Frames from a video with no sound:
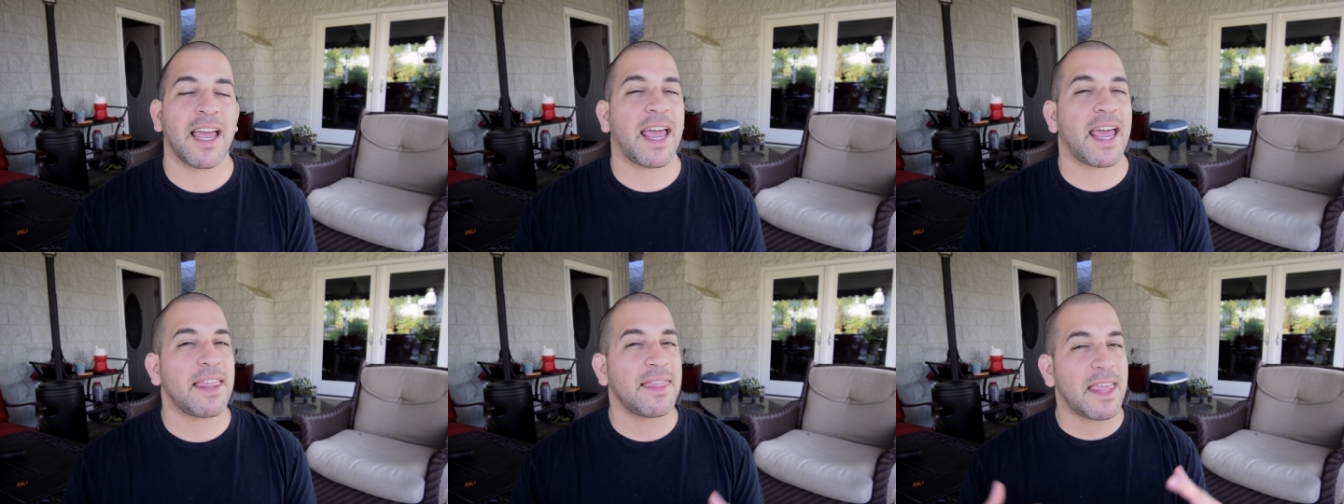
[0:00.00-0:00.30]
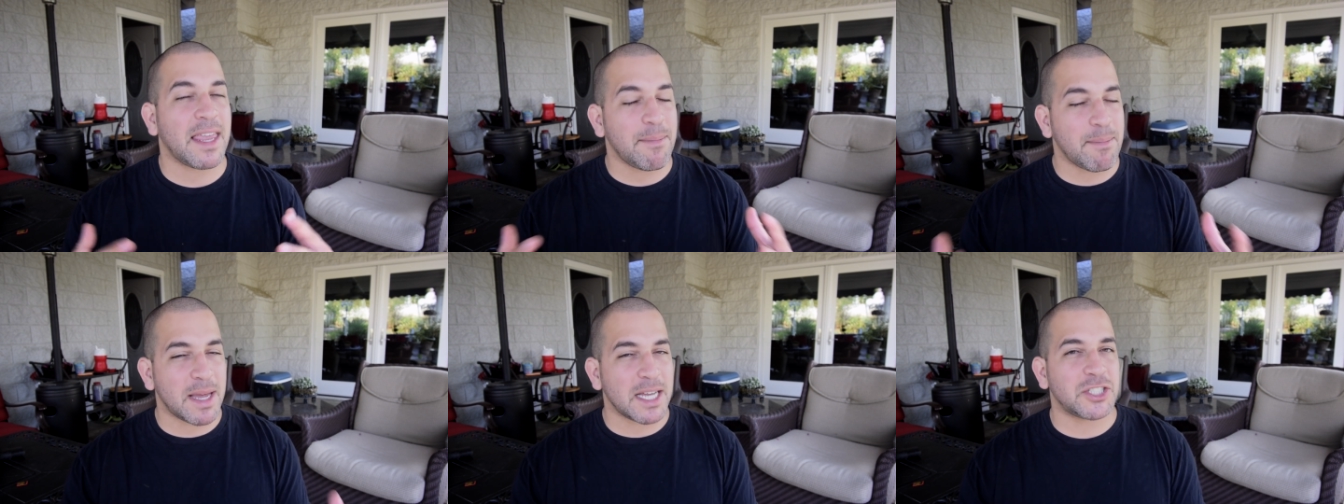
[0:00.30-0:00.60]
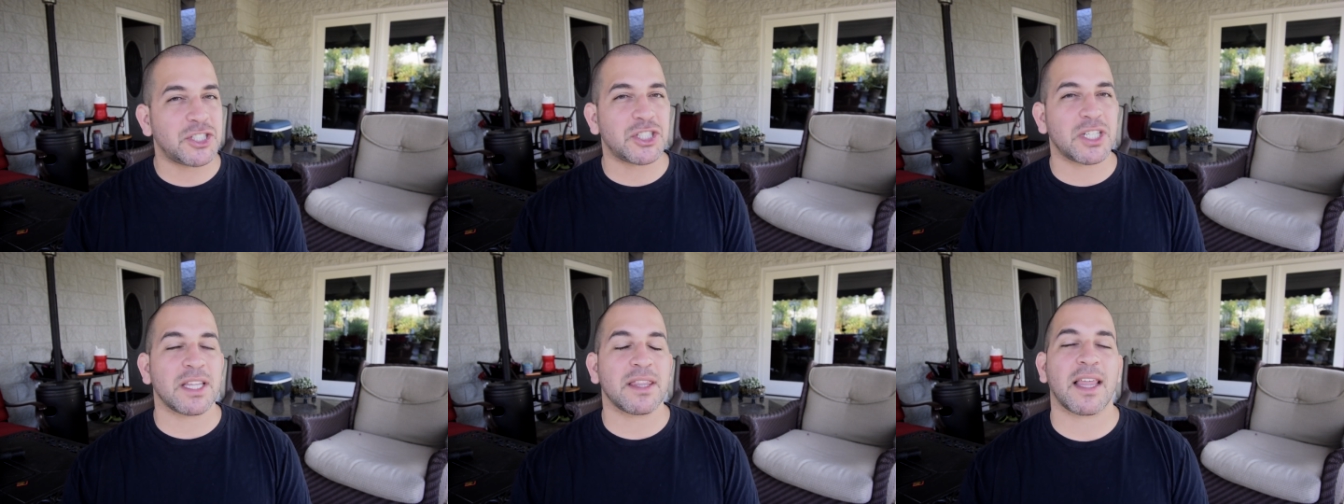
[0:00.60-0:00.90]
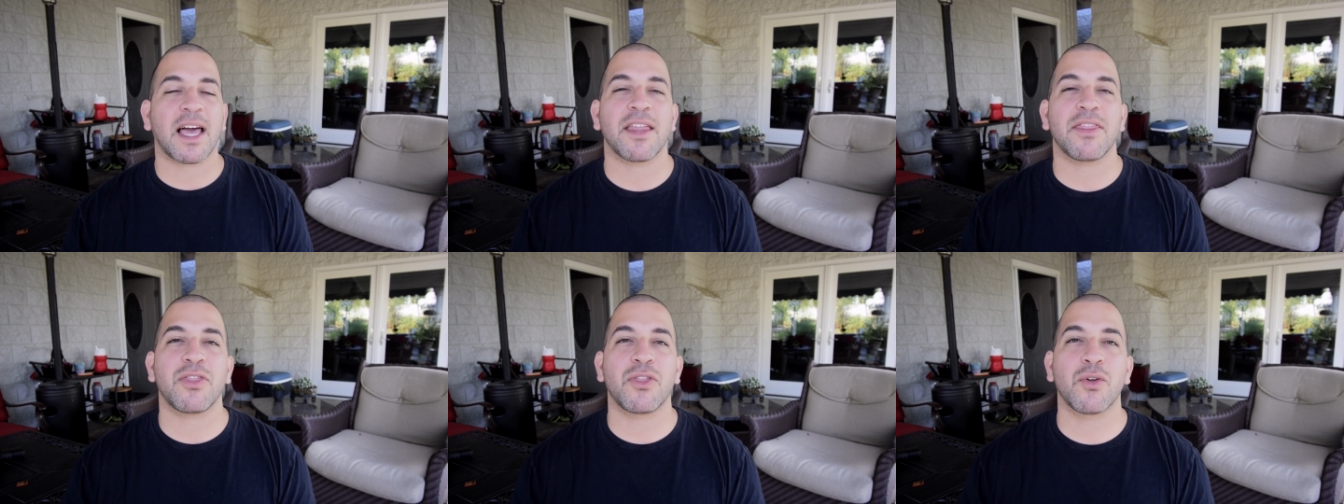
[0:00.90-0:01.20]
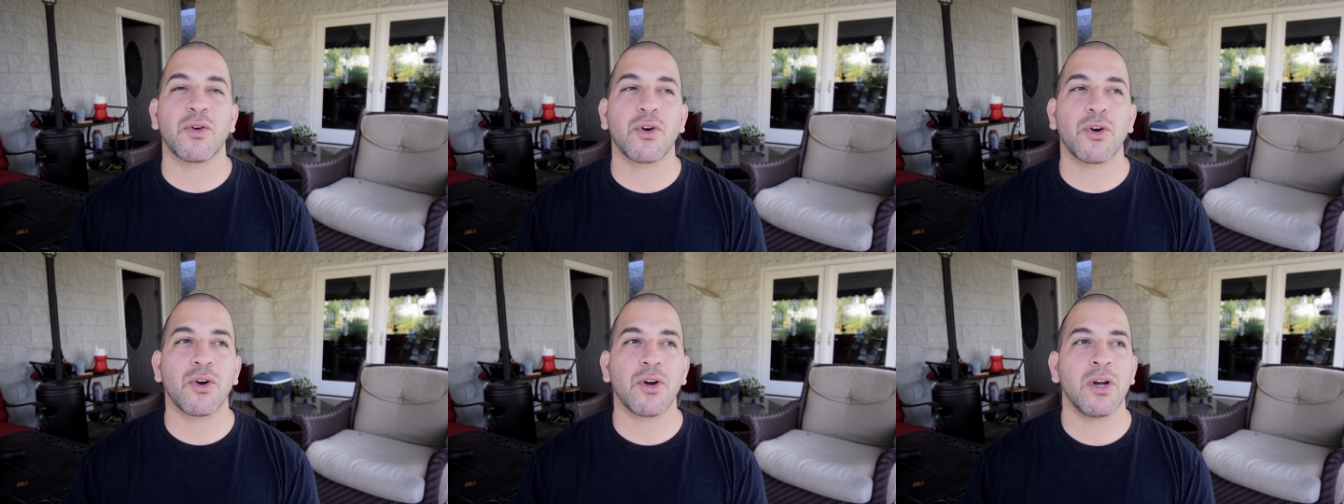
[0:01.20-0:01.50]
and they mention that
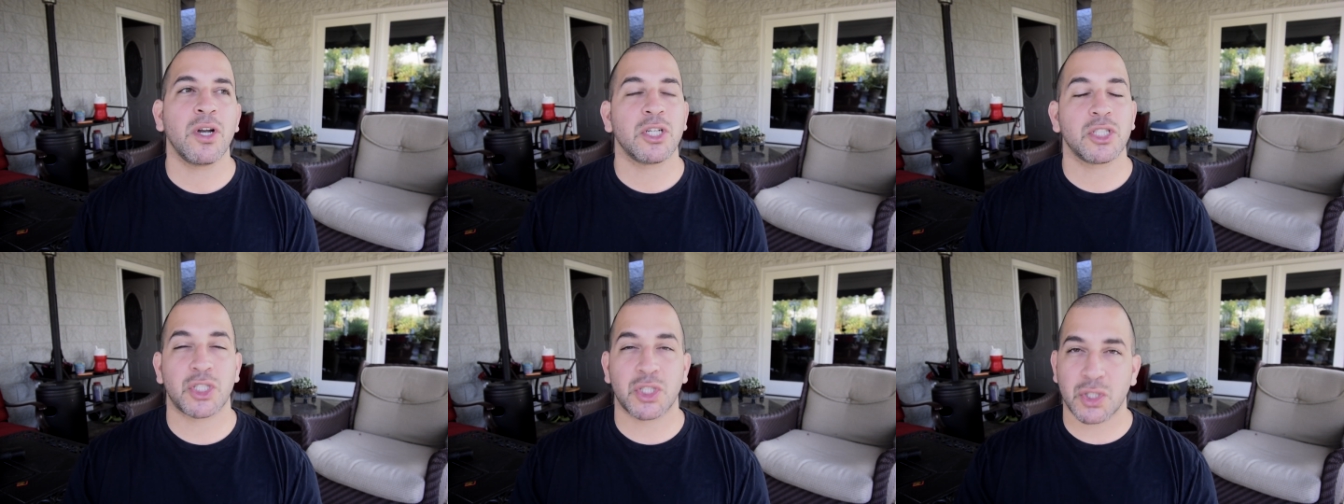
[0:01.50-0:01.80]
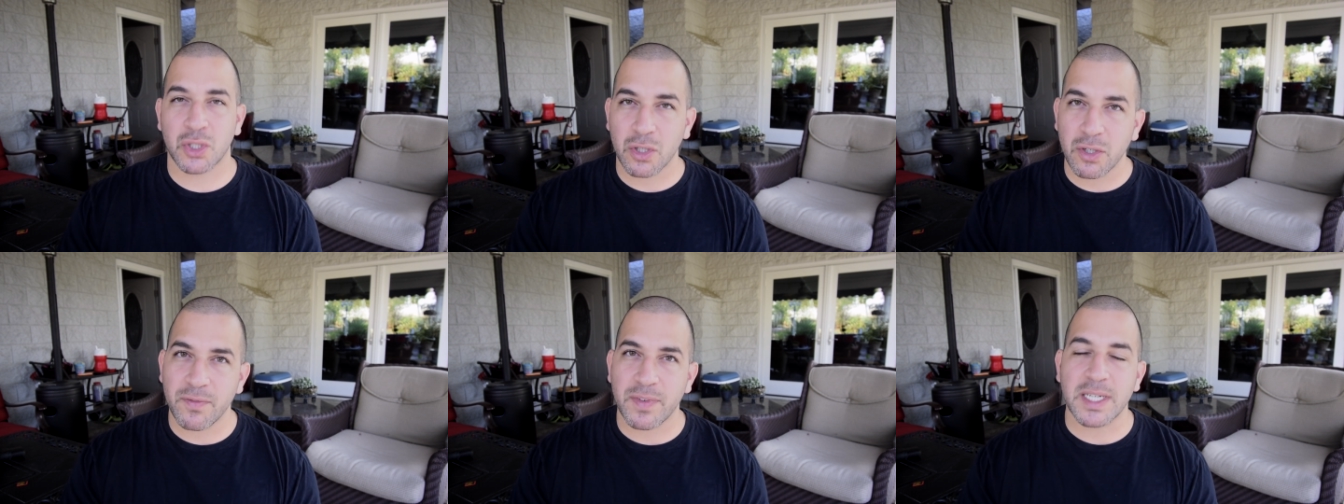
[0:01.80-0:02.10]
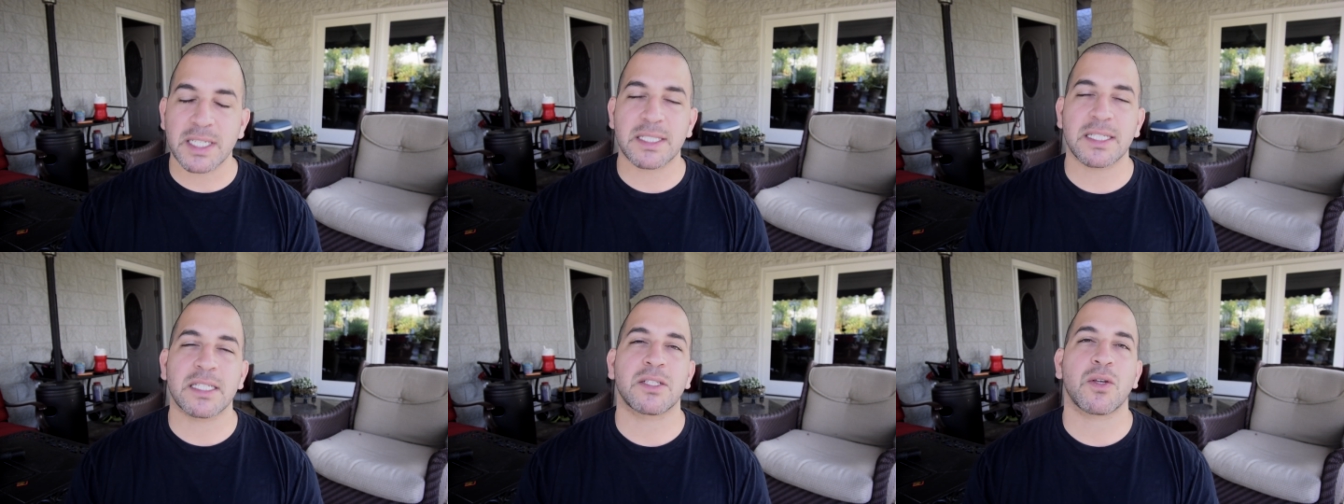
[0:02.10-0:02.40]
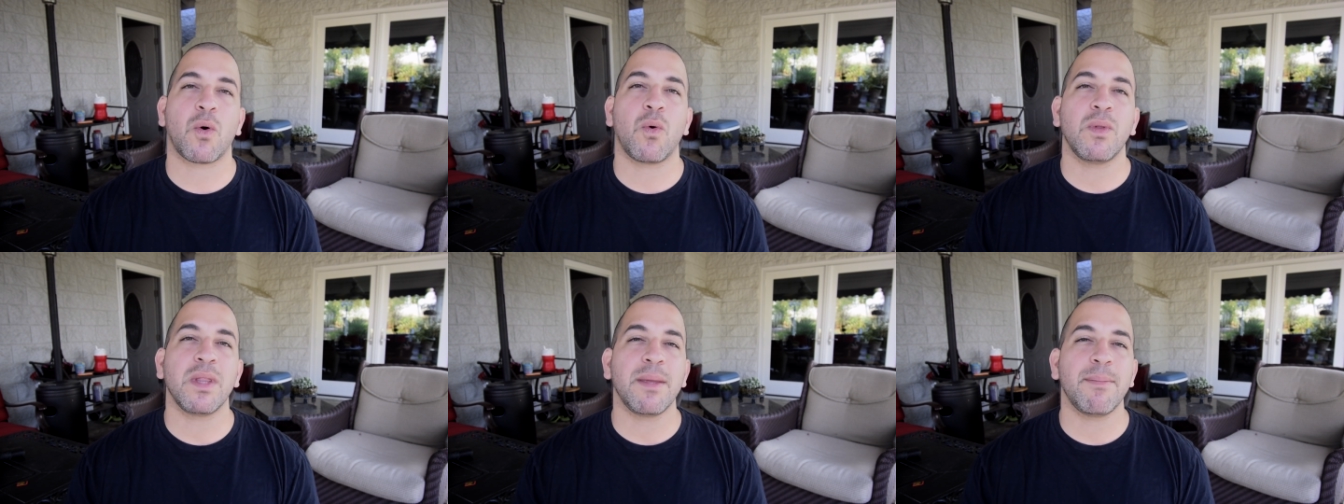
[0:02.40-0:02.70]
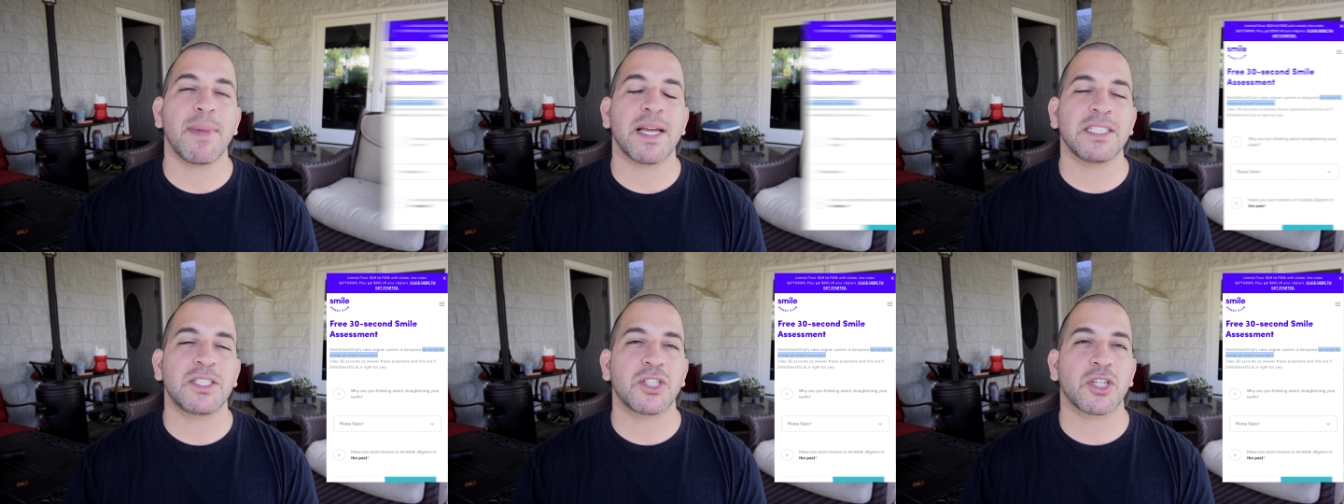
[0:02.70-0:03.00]
their service is only
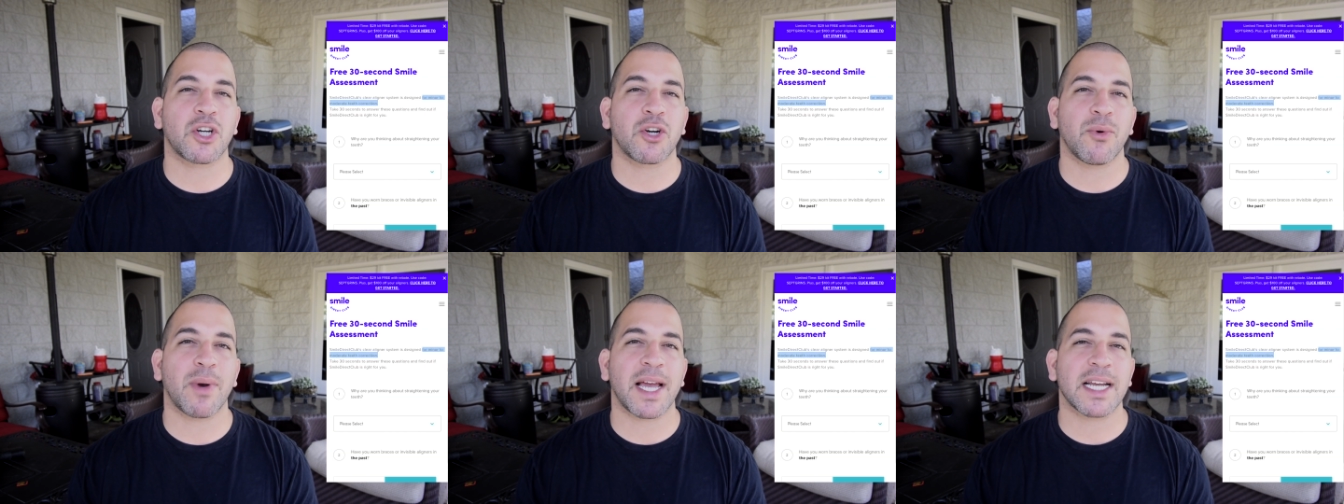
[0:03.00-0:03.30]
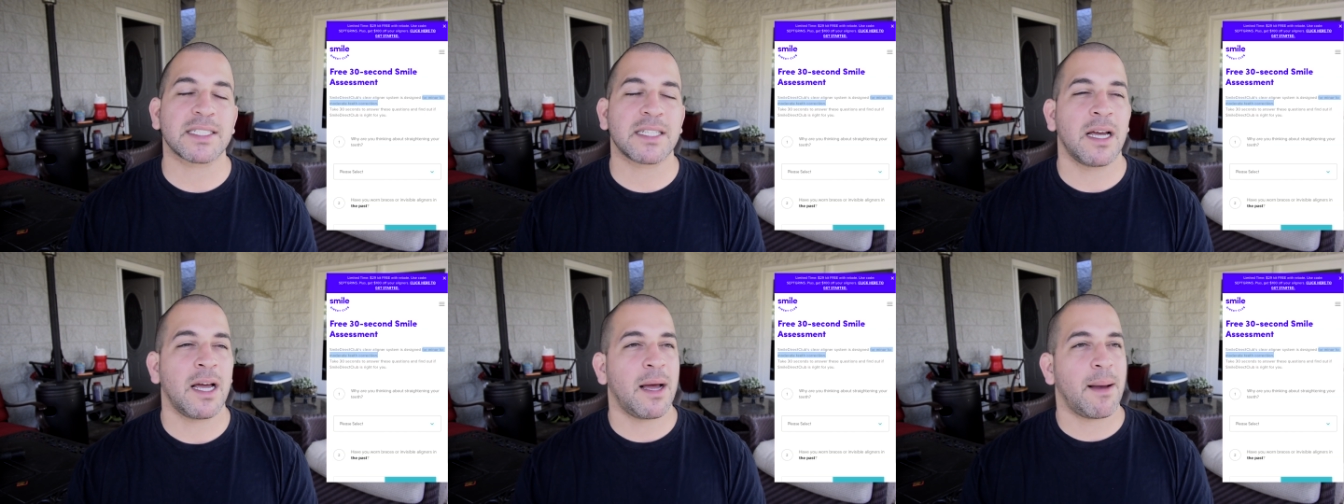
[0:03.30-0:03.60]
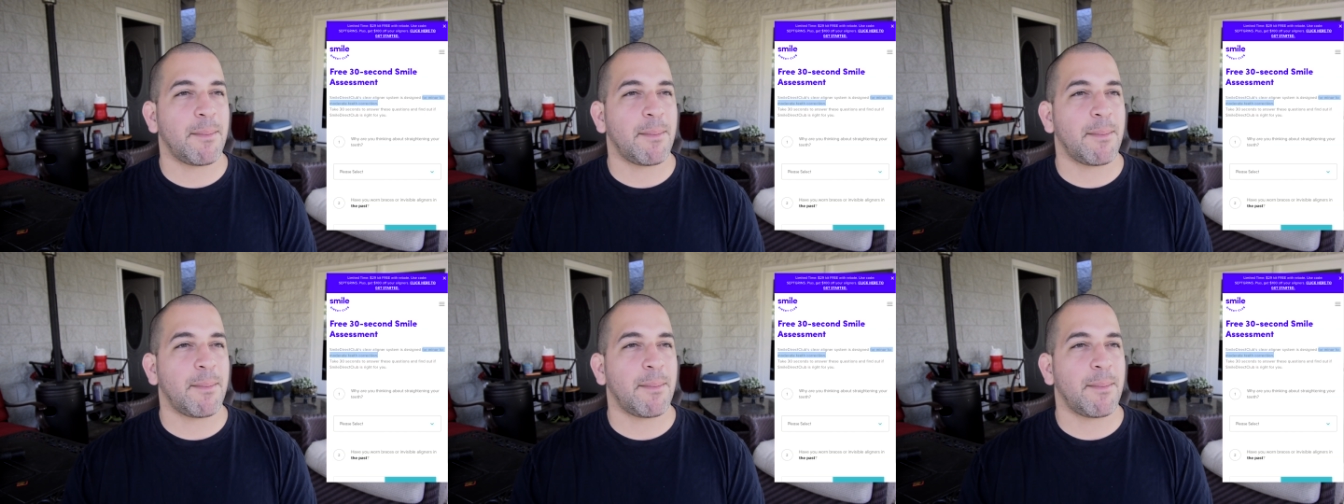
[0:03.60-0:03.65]
meant to correct